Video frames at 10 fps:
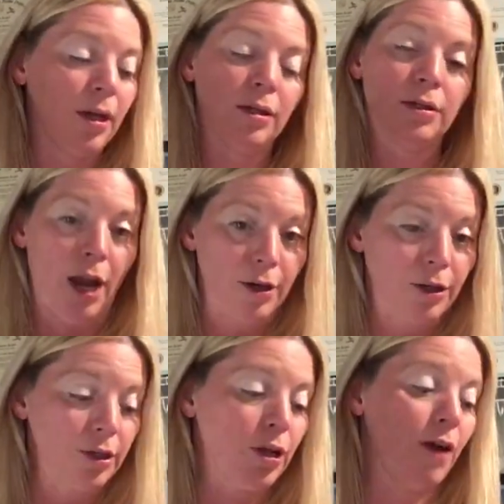
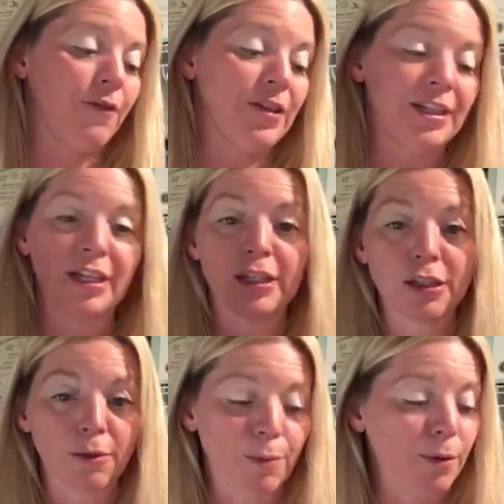Doctor's offices,
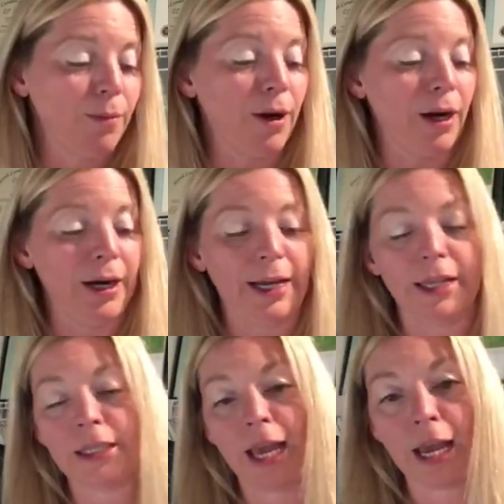
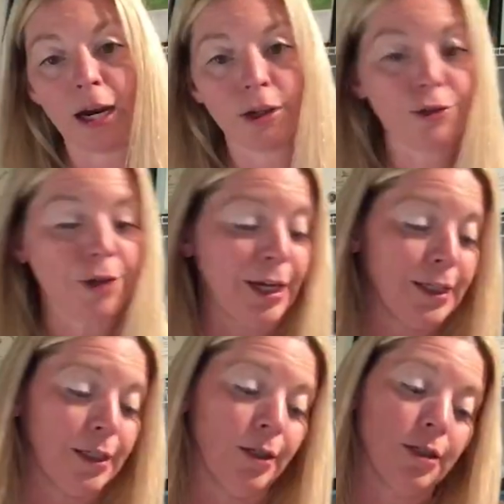supermarkets,
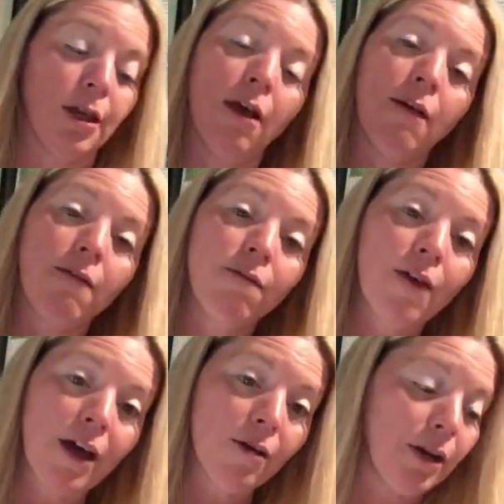hairdressers,
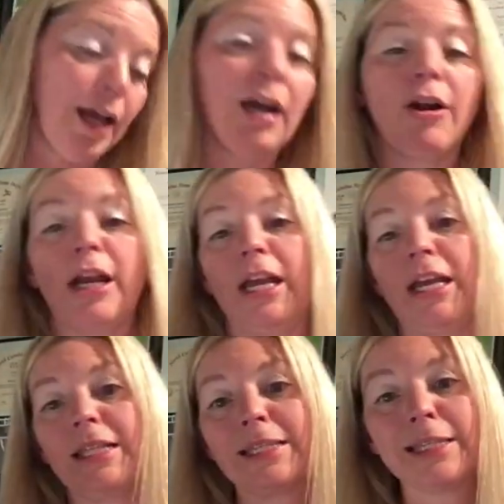
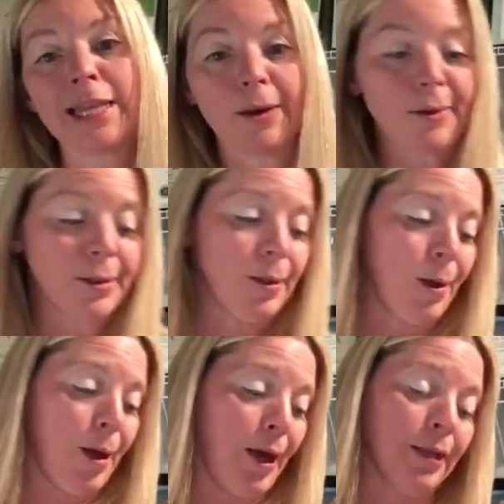veterinarians, nail
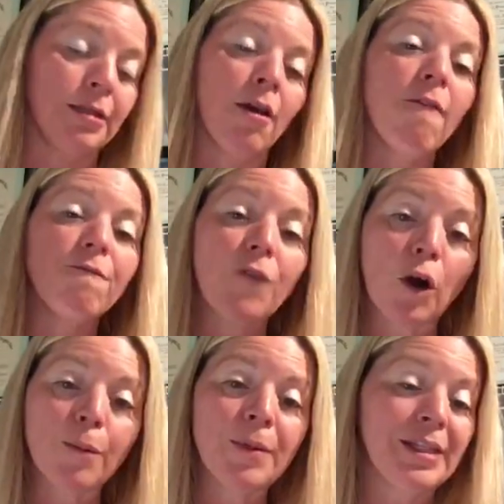salons,
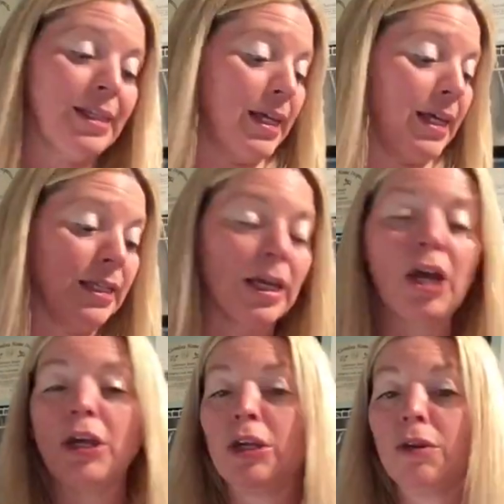pharmacies,
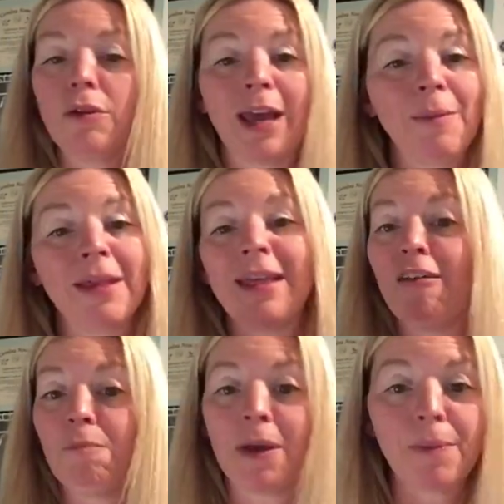you name it, they
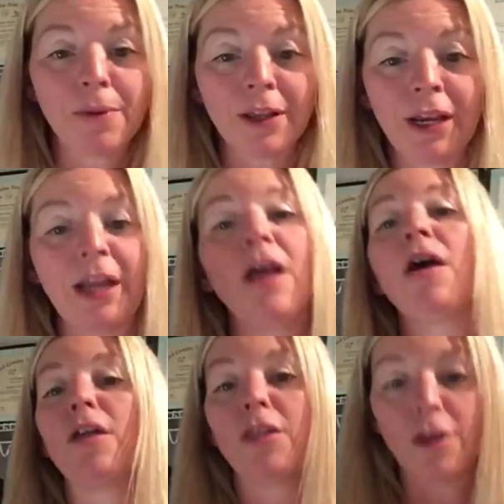have people in it.
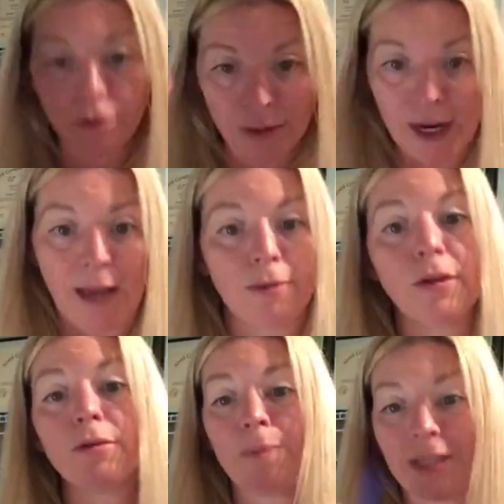
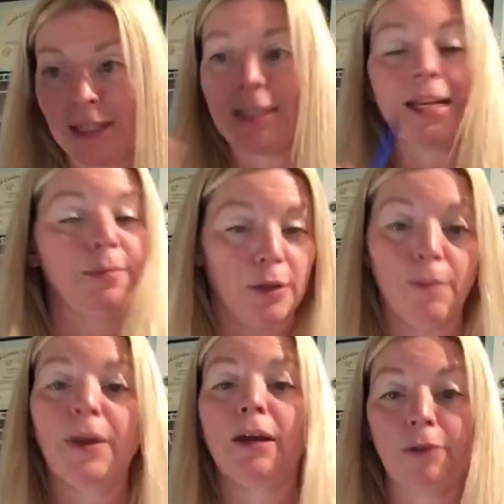Those business names are
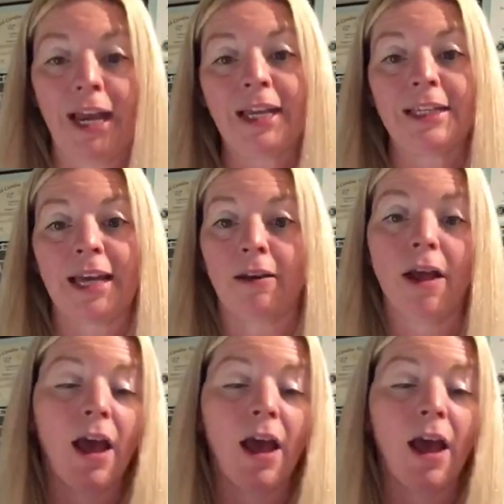being written down.